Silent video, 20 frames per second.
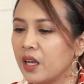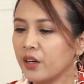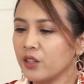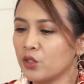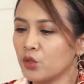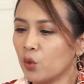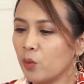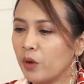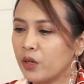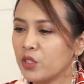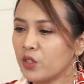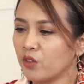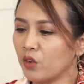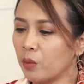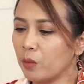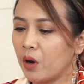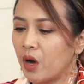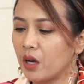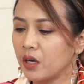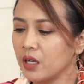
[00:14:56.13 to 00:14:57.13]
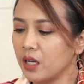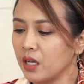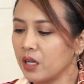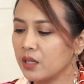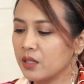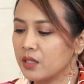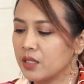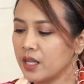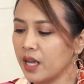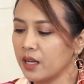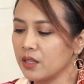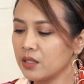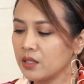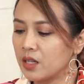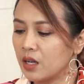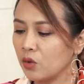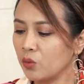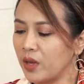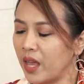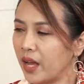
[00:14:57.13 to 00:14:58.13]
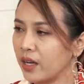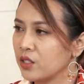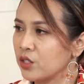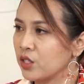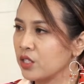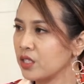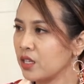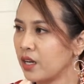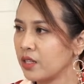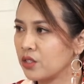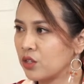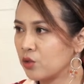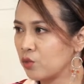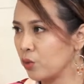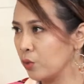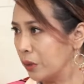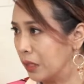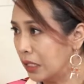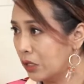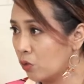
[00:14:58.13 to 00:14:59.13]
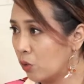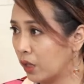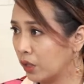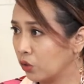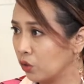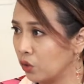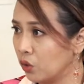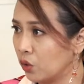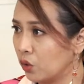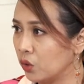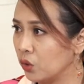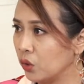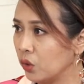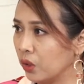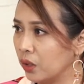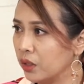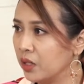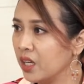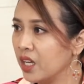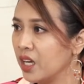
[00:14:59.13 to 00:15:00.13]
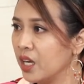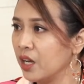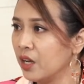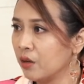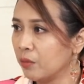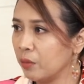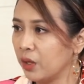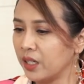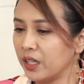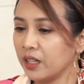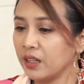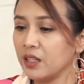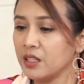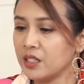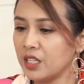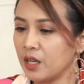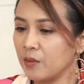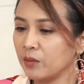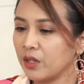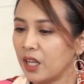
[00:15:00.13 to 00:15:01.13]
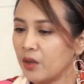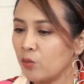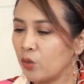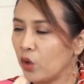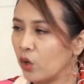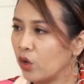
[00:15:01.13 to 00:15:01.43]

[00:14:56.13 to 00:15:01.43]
care so much of our body in a sense na we exercise because we really want to look good. But at the same time,